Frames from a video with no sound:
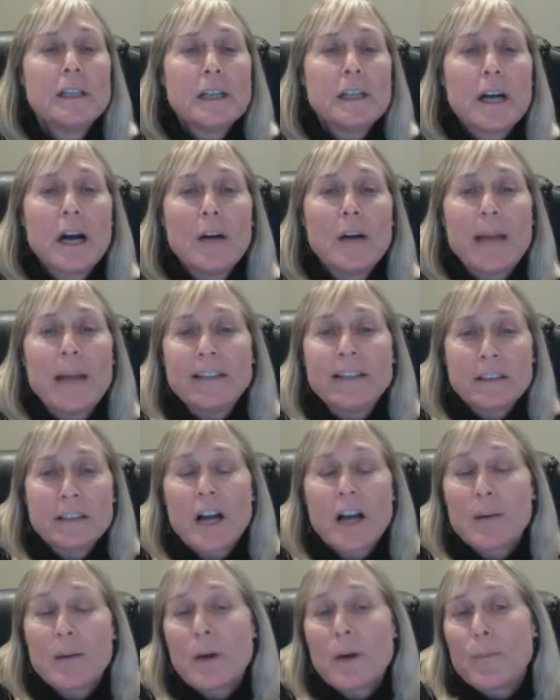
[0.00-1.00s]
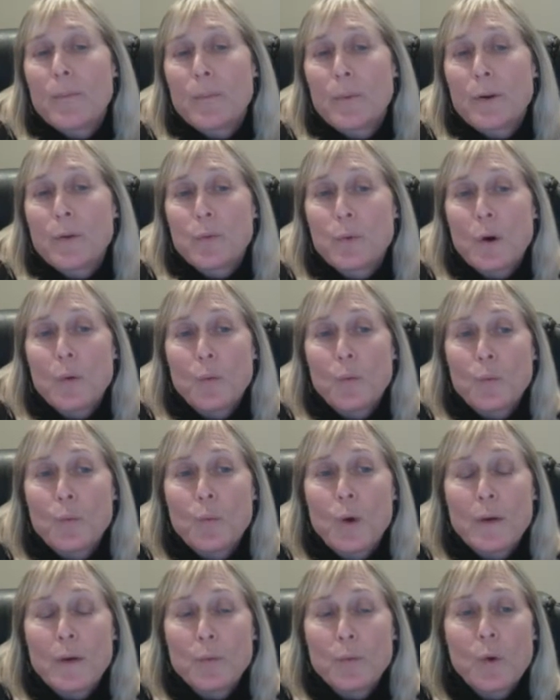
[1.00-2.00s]
and to come up with what
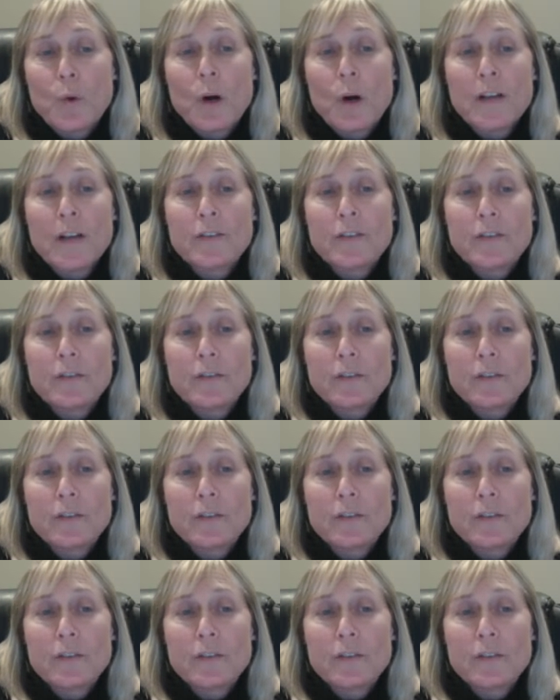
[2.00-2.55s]
was,